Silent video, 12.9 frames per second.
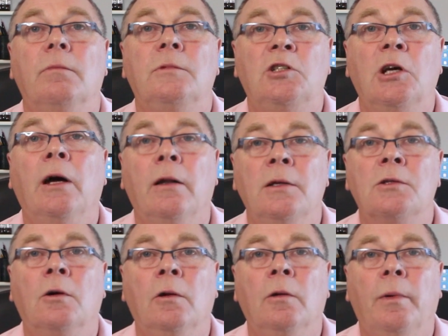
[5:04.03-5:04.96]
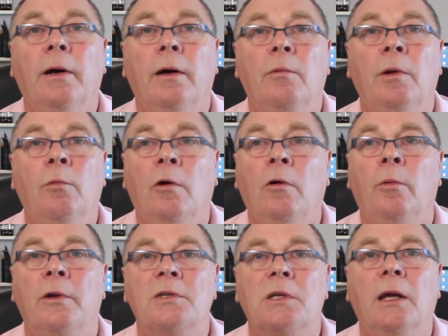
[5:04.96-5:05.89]
channel is all about. We all
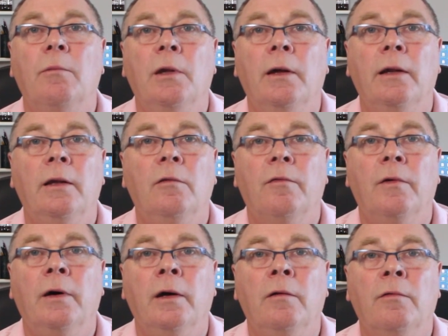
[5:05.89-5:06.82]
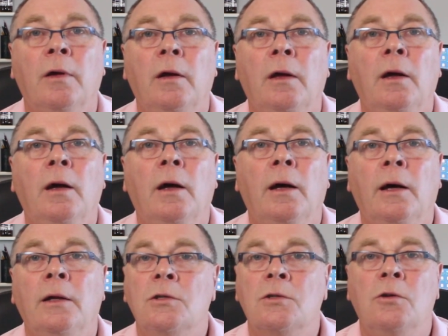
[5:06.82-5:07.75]
want to escape the 9 to 5.
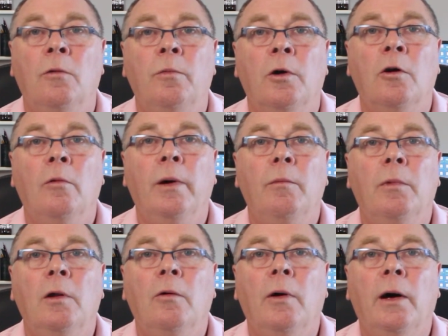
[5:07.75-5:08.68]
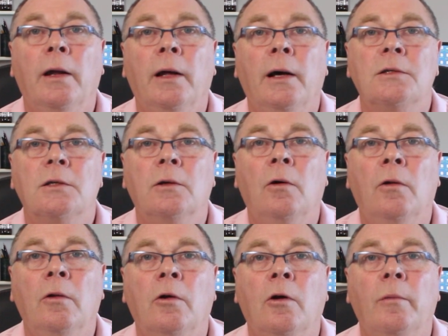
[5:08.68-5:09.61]
Just drop a comment below and I'll answer all
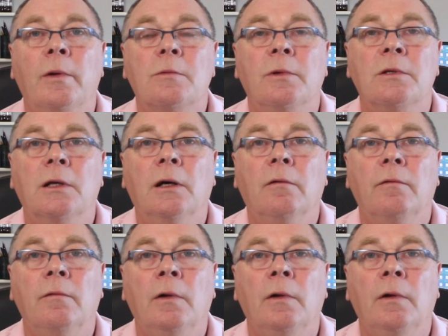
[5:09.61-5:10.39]
the comments myself.